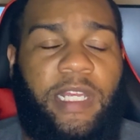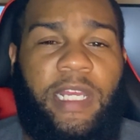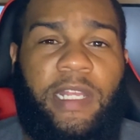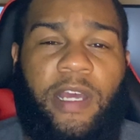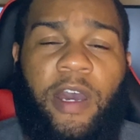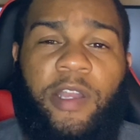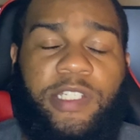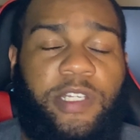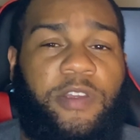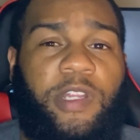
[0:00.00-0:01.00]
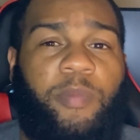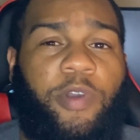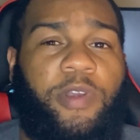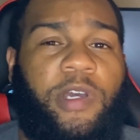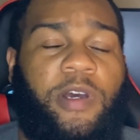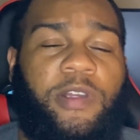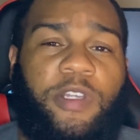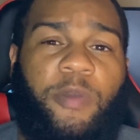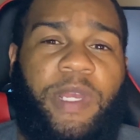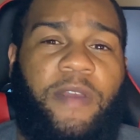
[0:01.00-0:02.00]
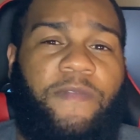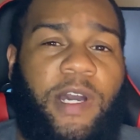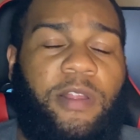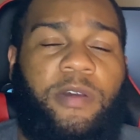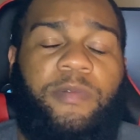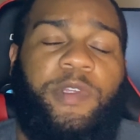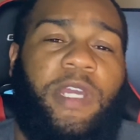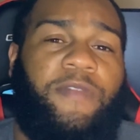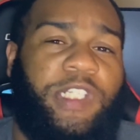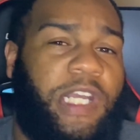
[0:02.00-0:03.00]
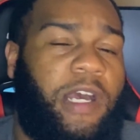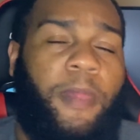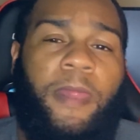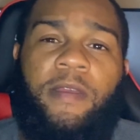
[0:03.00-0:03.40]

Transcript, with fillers: and all the security and protocols are being followed when you have a job.